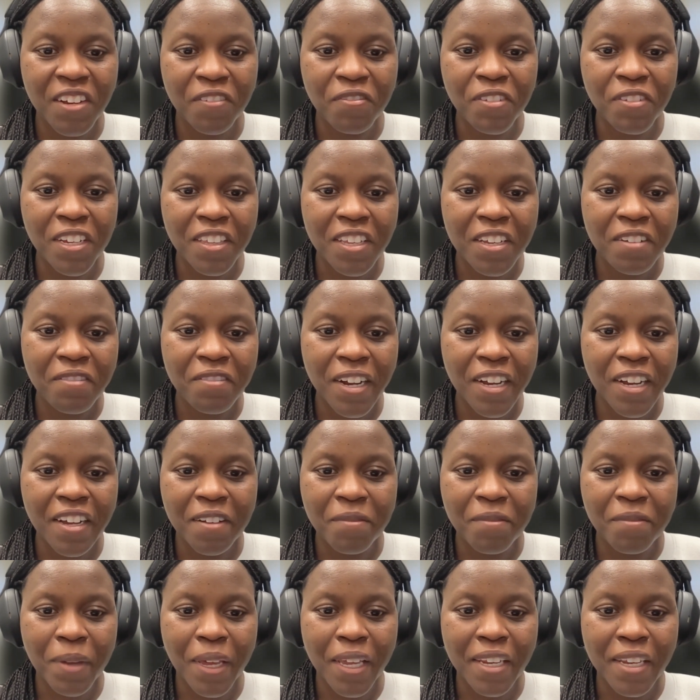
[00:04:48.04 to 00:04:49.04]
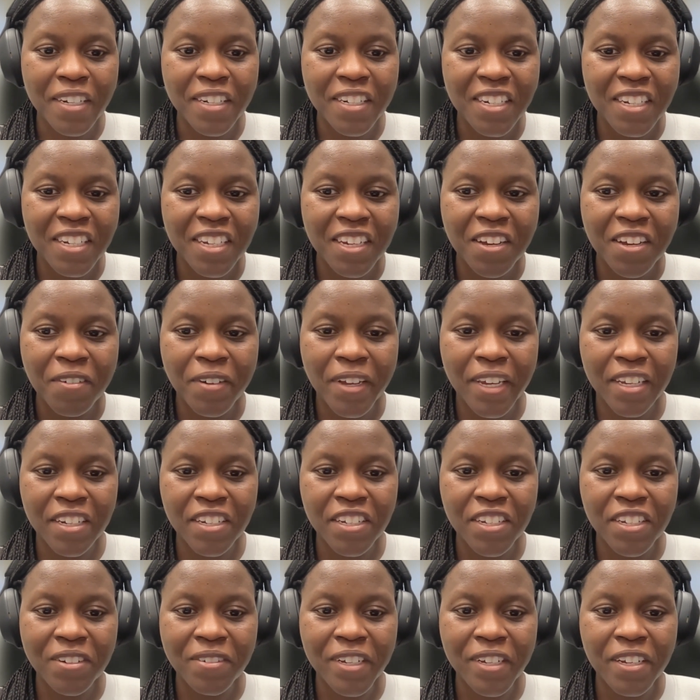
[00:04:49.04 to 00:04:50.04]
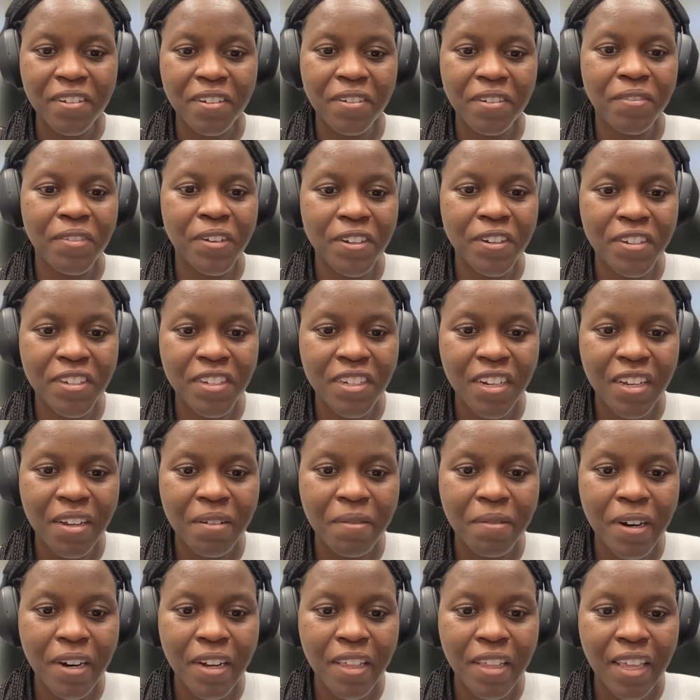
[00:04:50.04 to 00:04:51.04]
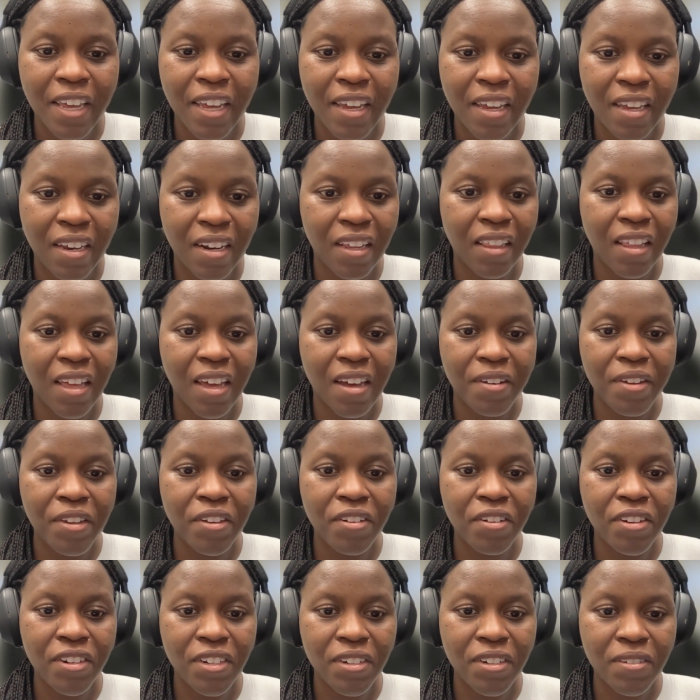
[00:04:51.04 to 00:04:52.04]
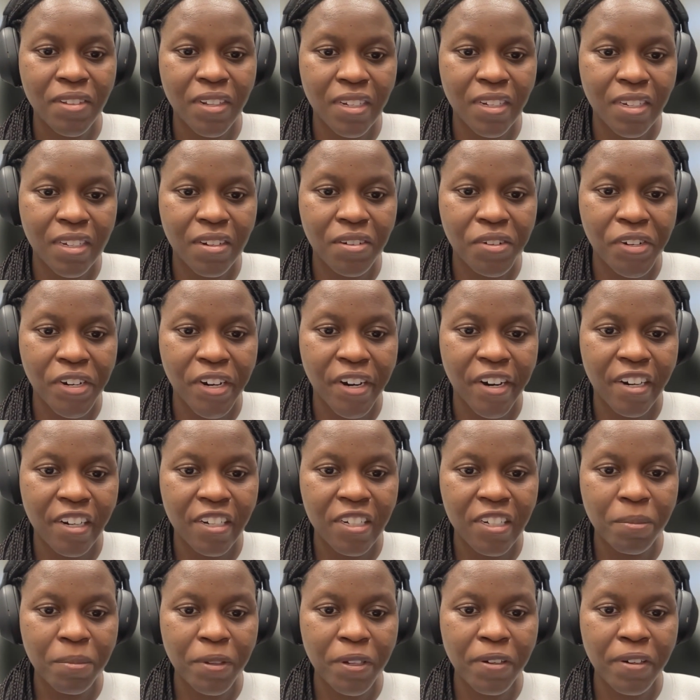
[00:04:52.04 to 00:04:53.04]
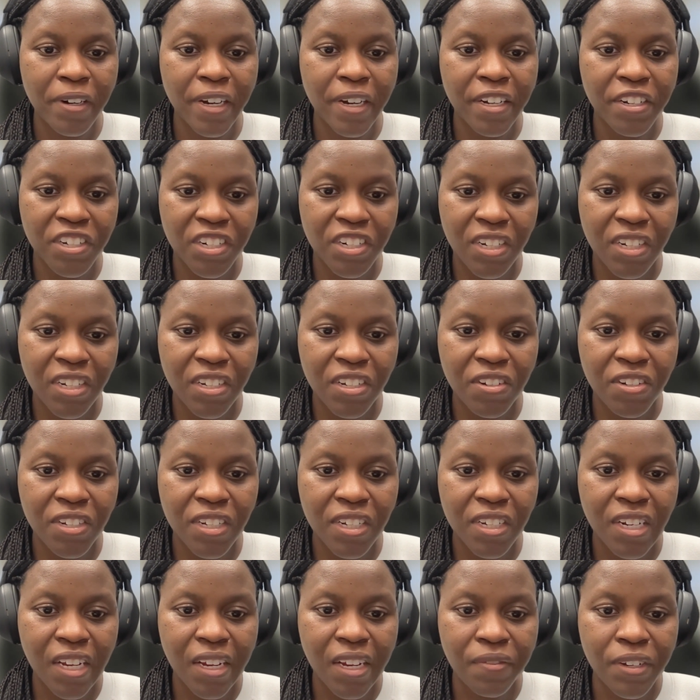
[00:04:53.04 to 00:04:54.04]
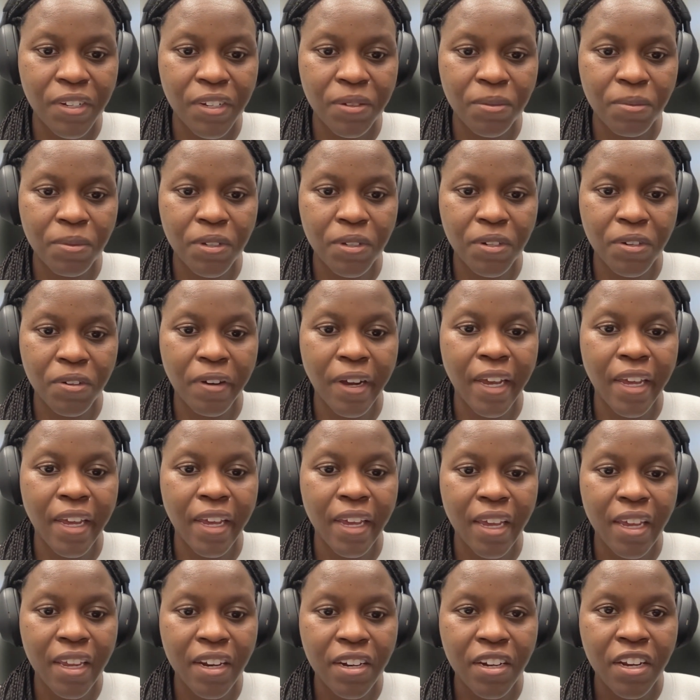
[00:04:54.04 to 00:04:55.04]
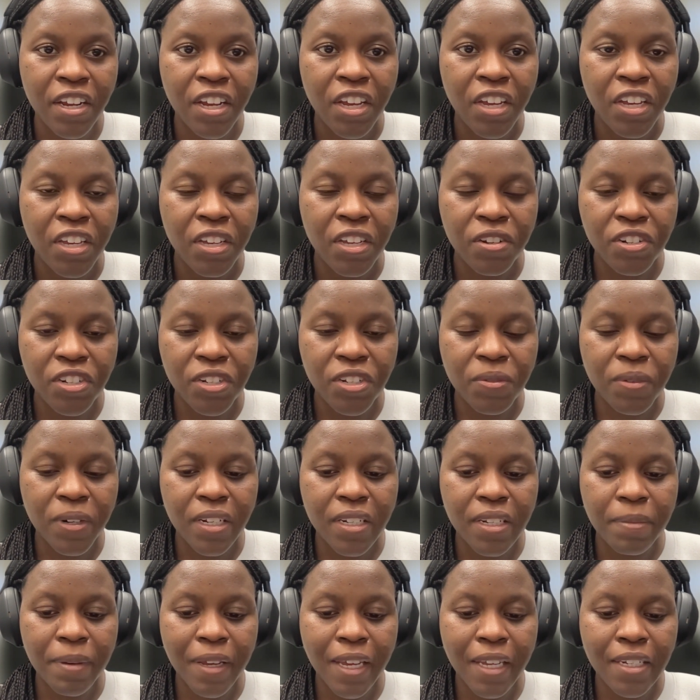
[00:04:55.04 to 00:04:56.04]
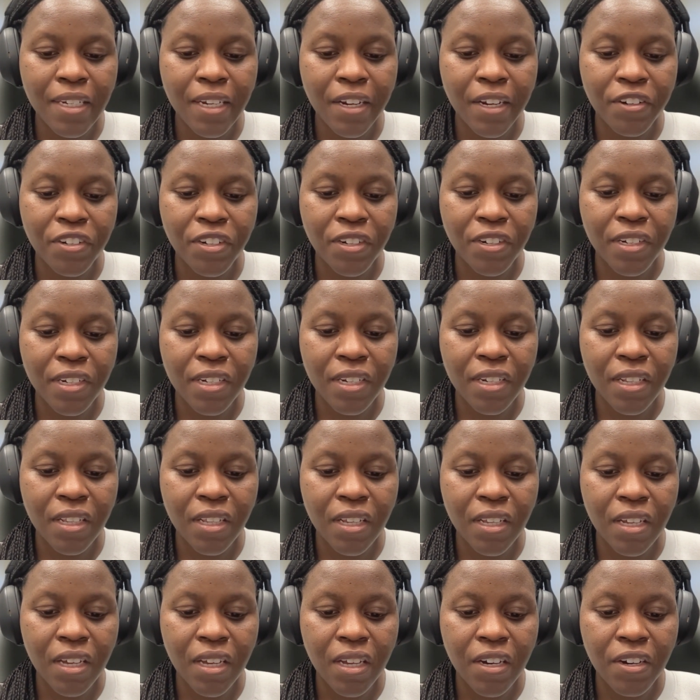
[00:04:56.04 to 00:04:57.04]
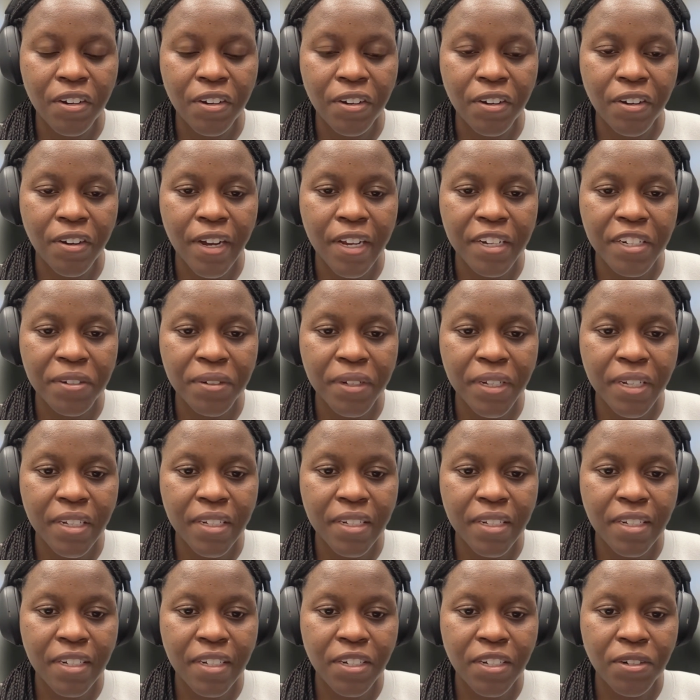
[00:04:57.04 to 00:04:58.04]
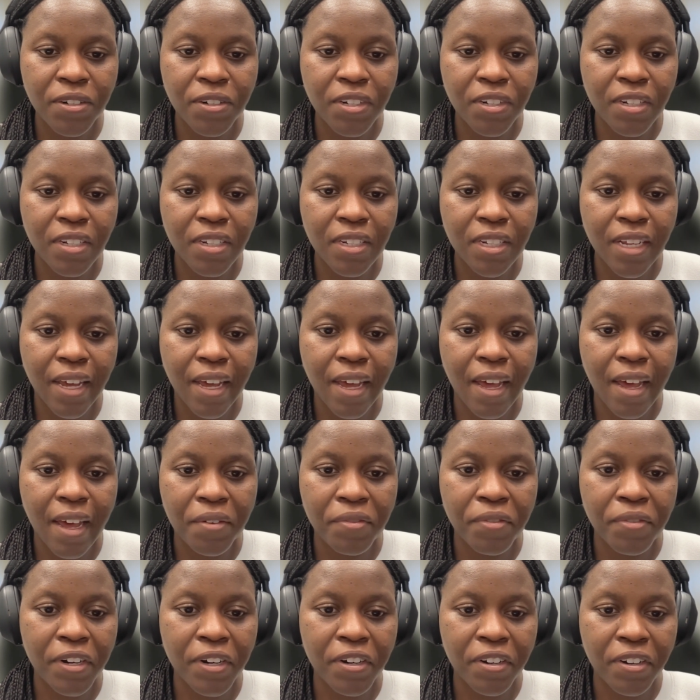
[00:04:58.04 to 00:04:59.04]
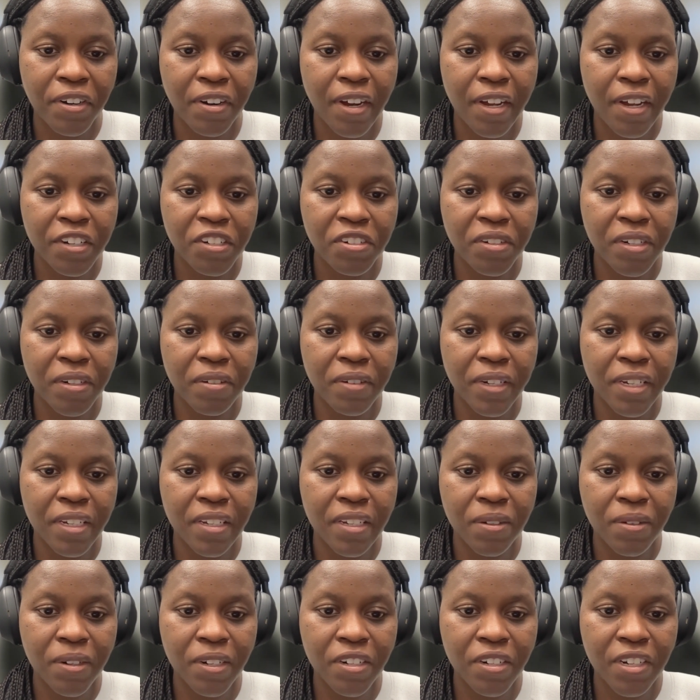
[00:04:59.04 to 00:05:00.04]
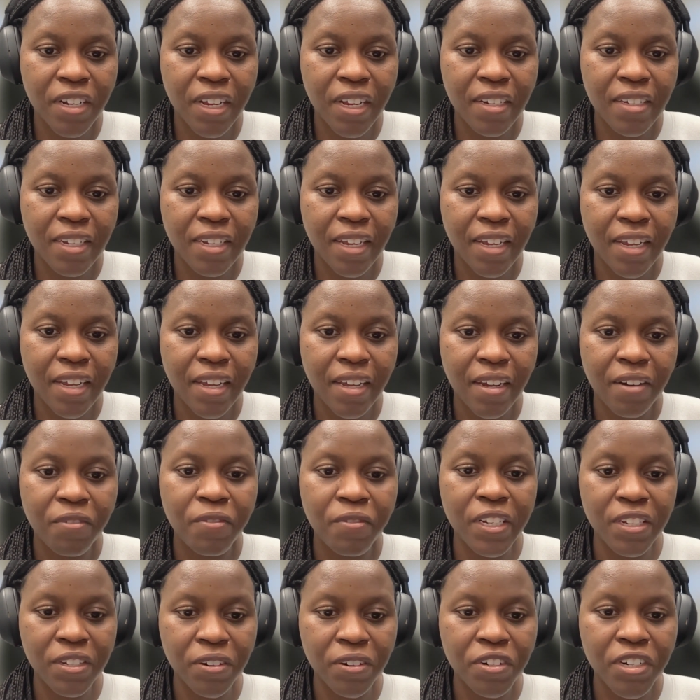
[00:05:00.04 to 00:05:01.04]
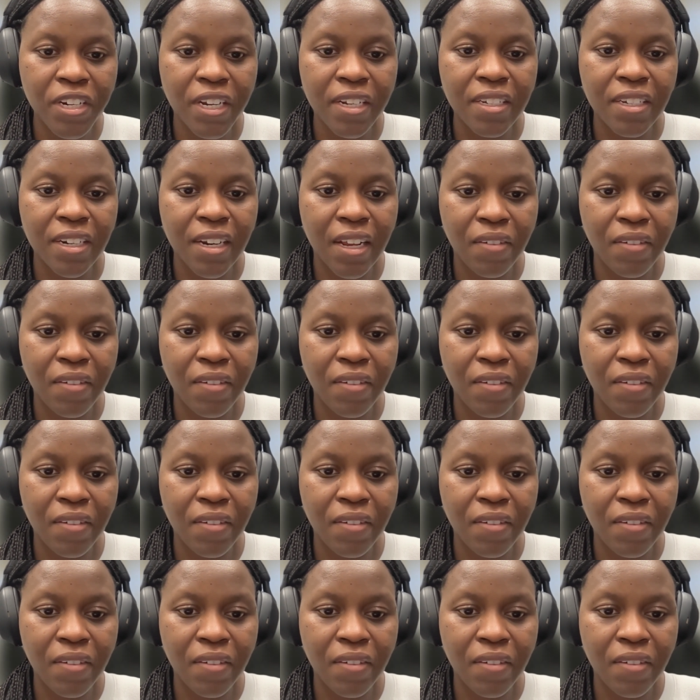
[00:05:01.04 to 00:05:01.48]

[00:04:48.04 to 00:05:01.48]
definitely recommend going to a university where they can allow you to do this career exploration. UC Davis was great, and you just wanted to pay attention to the undergraduate institutions that have undergraduate research as an